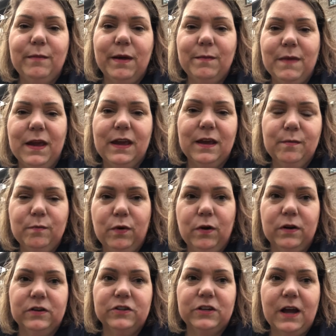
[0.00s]
I'm making
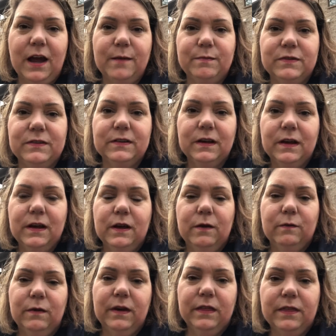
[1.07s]
pork chops
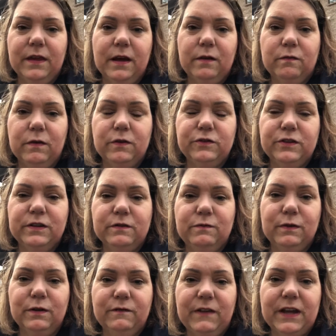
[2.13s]
with roasted
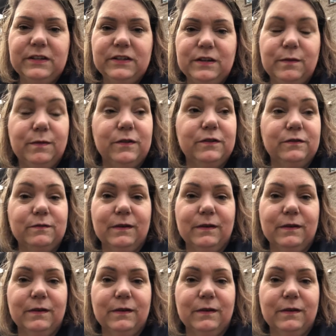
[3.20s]
root vegetables.